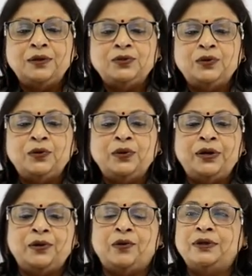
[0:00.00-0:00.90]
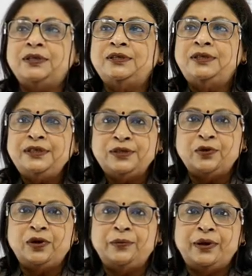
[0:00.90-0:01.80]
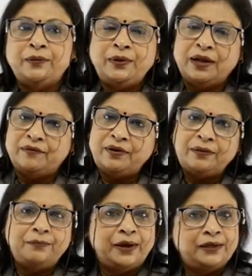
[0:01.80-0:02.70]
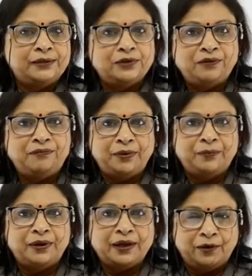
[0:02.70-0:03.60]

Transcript: So it causes disequilibrium in our balance of payment.